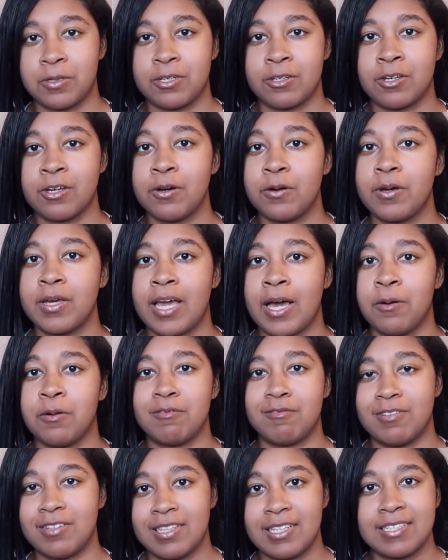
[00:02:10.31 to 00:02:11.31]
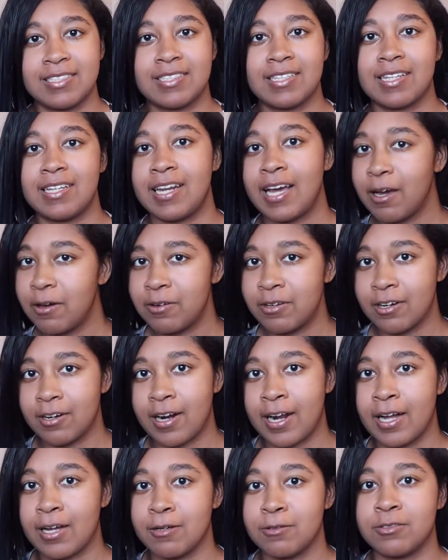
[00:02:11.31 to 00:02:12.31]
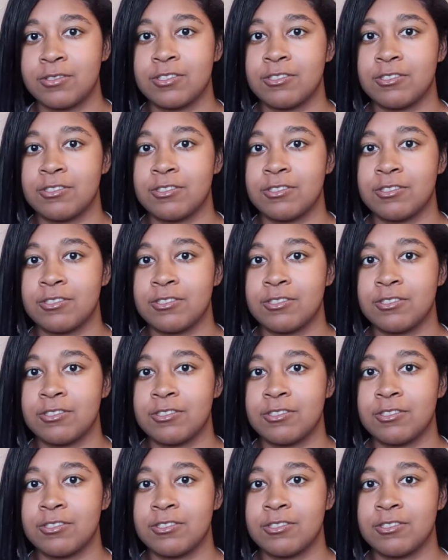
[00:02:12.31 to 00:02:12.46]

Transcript: you're going, how everything's laid out in your house.